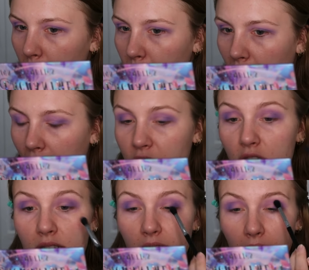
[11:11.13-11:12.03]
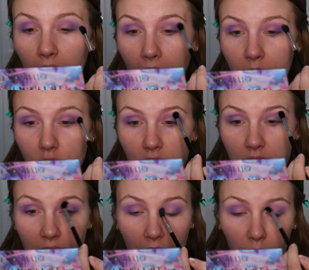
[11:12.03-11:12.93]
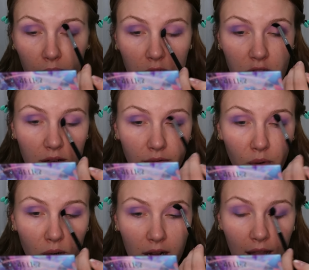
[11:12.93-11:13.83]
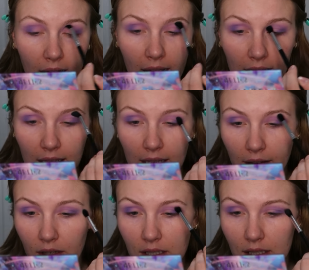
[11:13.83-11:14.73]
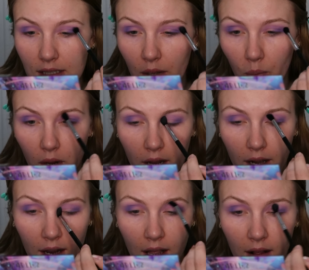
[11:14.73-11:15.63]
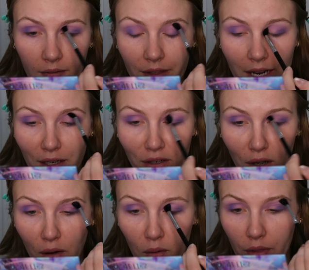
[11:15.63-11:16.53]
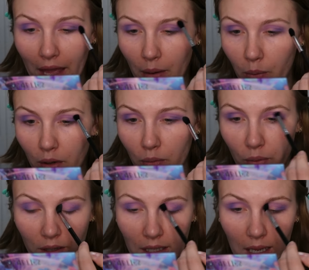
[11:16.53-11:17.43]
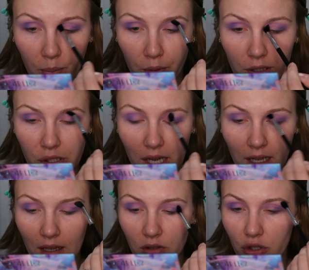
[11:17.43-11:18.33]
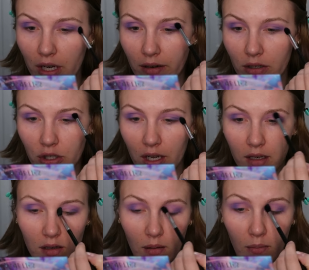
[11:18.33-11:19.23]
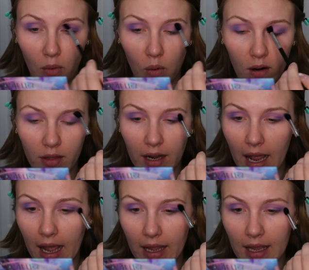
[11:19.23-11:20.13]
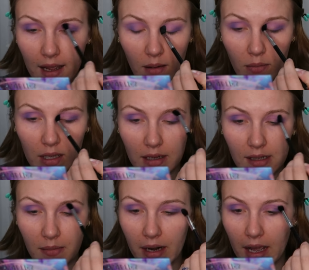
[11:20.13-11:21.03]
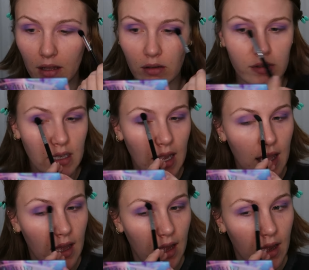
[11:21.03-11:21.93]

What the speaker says: But I'm just not reaching for it, and I can give it to someone that I know that would really appreciate it and cherish it more than I am, because I'm not using it.